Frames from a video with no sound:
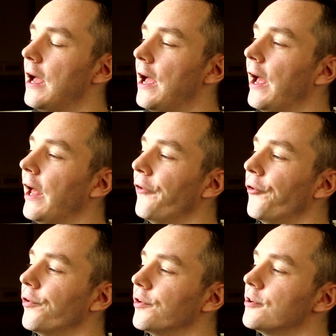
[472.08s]

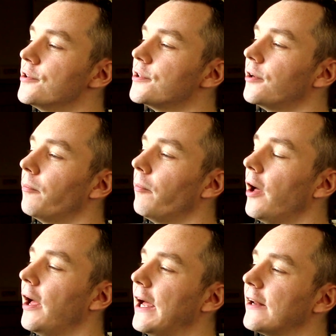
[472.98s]
And
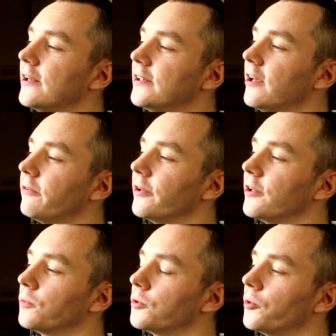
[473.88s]
I had an idea for
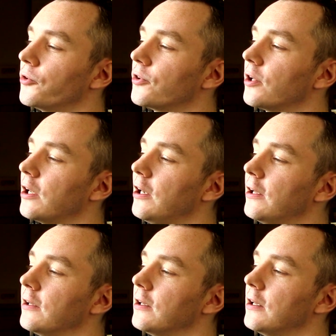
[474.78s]
this, which was
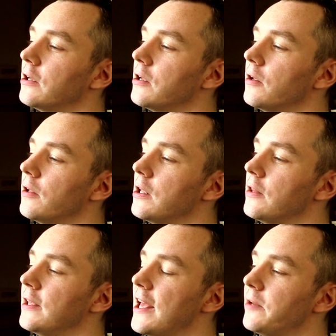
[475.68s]
that
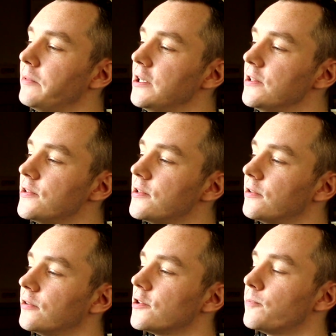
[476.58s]
the
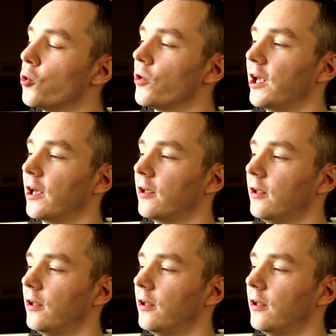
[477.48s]
enemies spawning